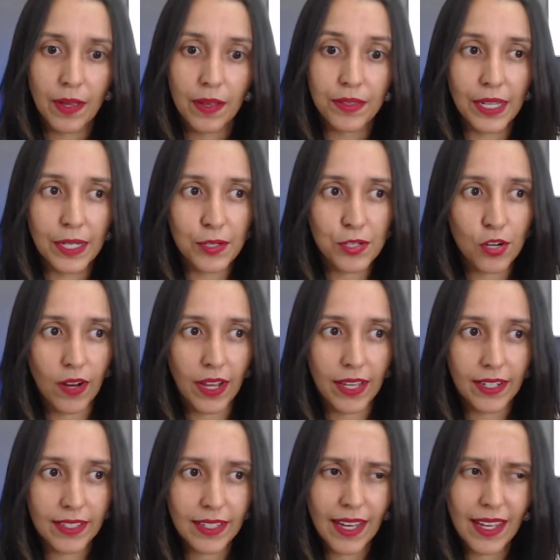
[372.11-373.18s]
Then you try it
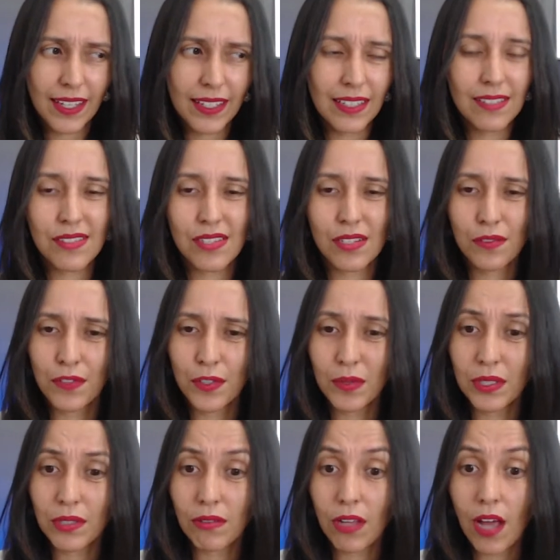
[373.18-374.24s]
again and you still feel a
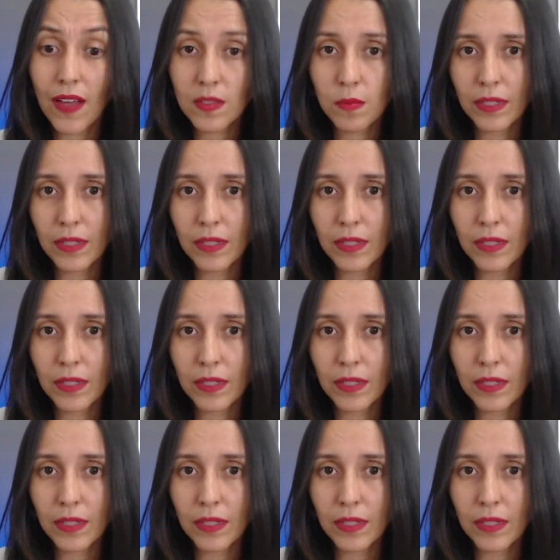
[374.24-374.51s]
little lost,